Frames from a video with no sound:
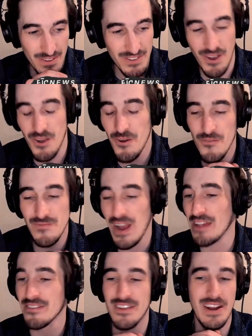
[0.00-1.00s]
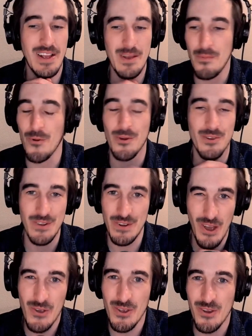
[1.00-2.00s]
So fascinating, important
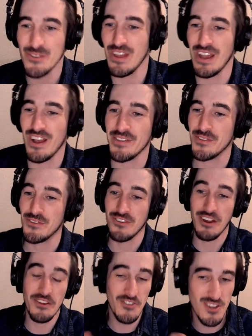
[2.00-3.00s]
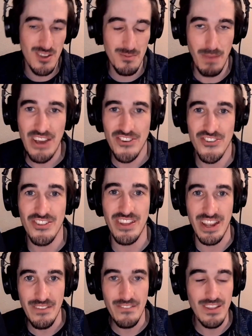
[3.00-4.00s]
to know your state constitution,
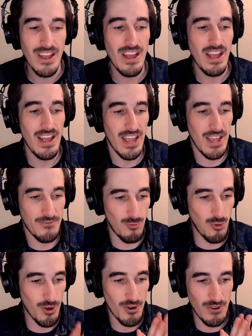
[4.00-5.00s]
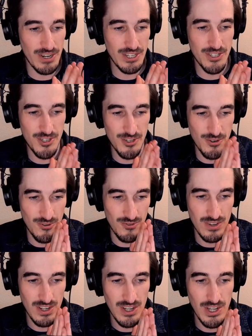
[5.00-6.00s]
especially if we're going
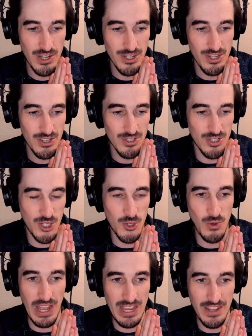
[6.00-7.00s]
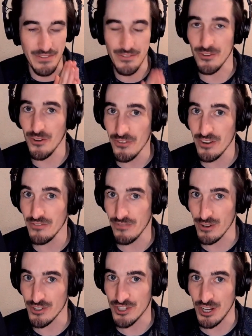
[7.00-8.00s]
to do a conservative
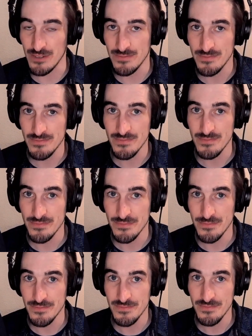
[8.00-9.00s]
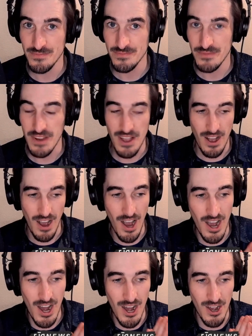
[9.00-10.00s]
version
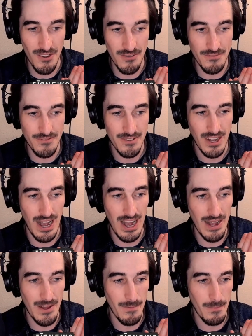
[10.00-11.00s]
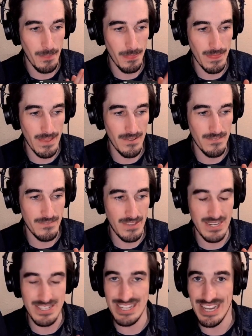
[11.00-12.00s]
of the
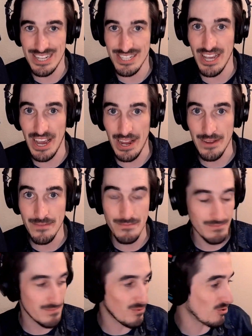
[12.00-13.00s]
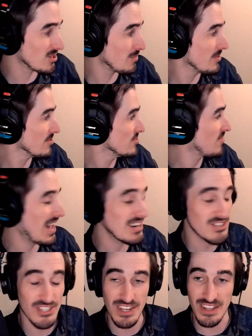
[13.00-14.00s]
DSA, or some of their
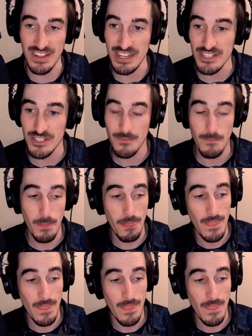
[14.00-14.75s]
strategies at least,